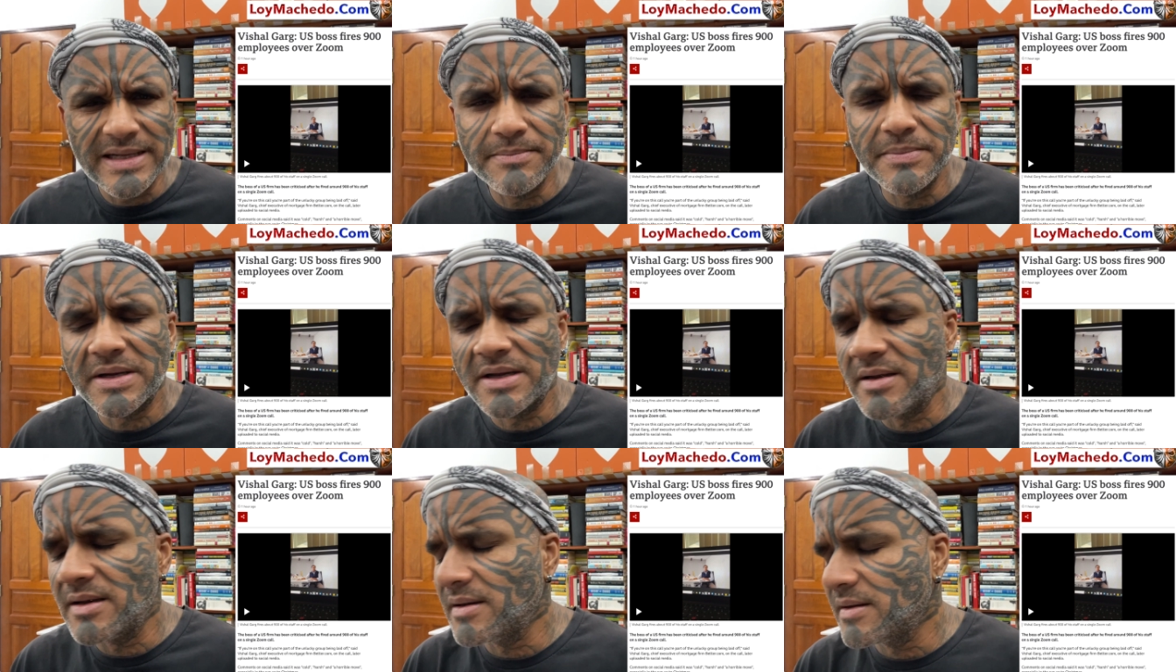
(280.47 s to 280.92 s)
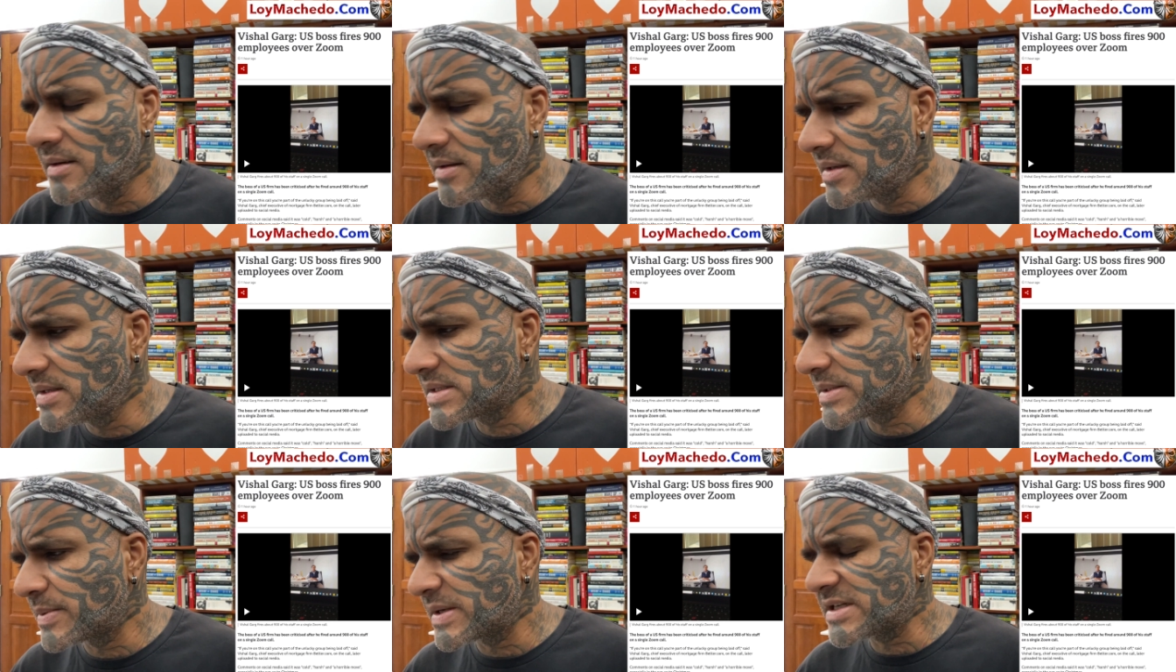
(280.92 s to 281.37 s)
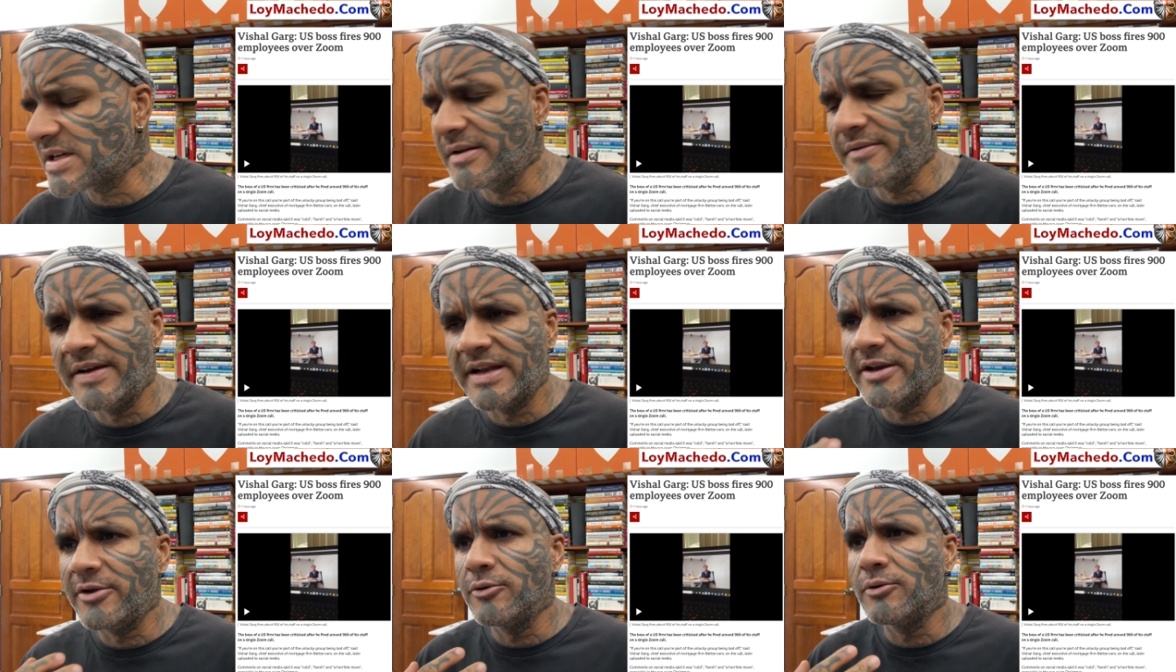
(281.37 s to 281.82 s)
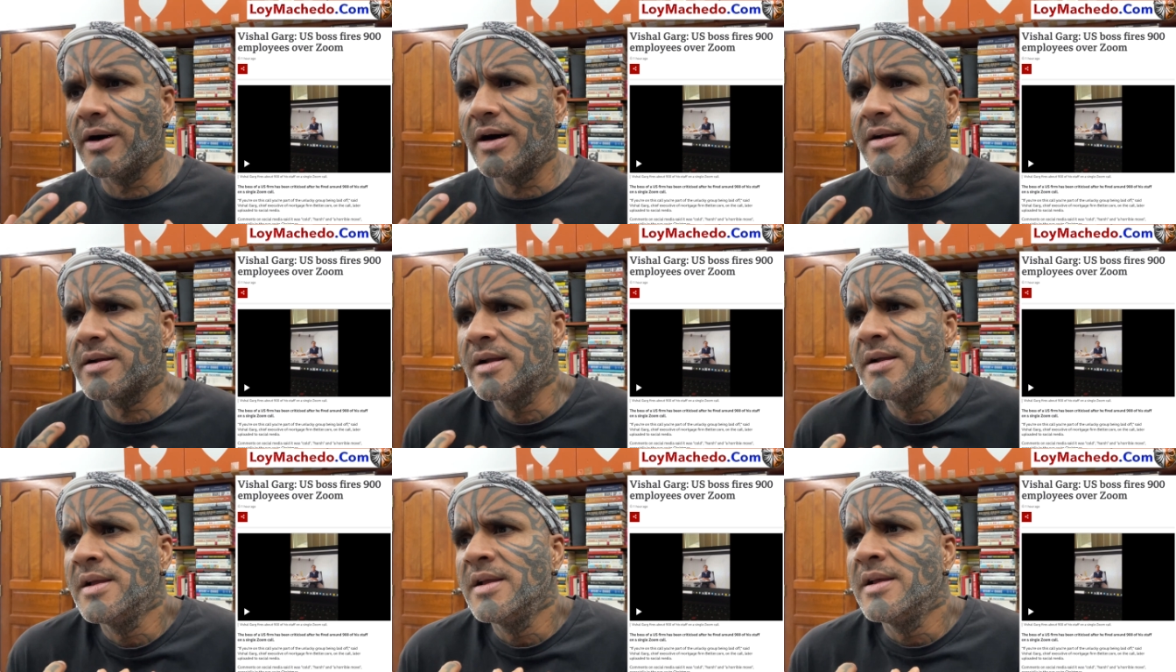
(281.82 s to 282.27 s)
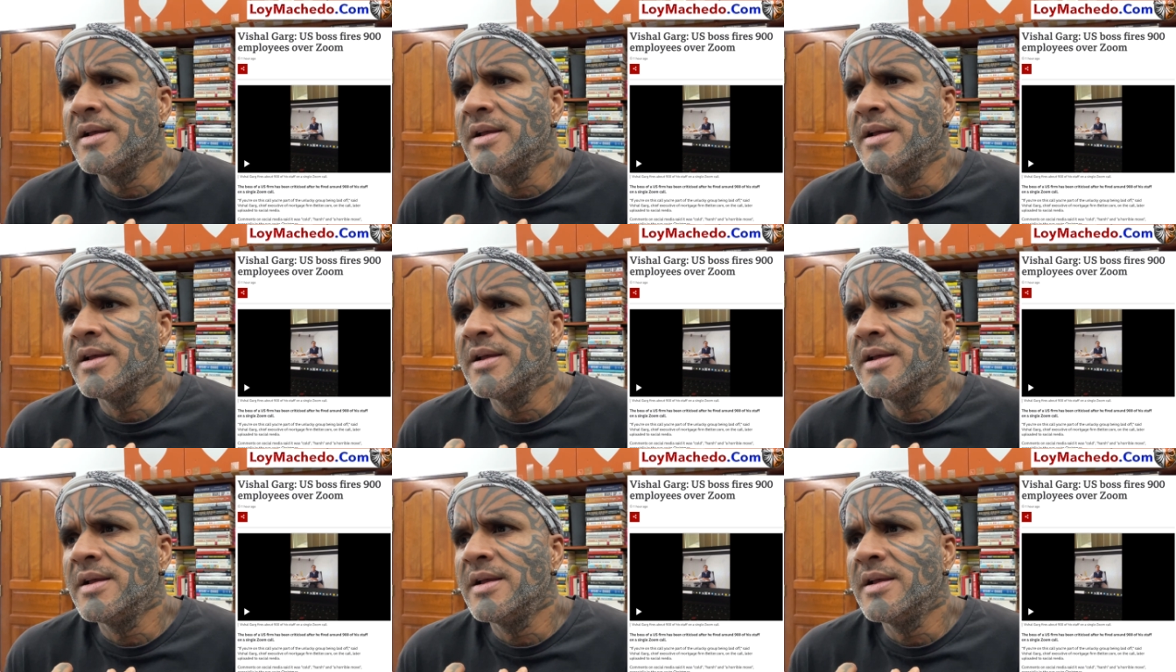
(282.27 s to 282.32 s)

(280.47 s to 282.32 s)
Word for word: typical, especially when you are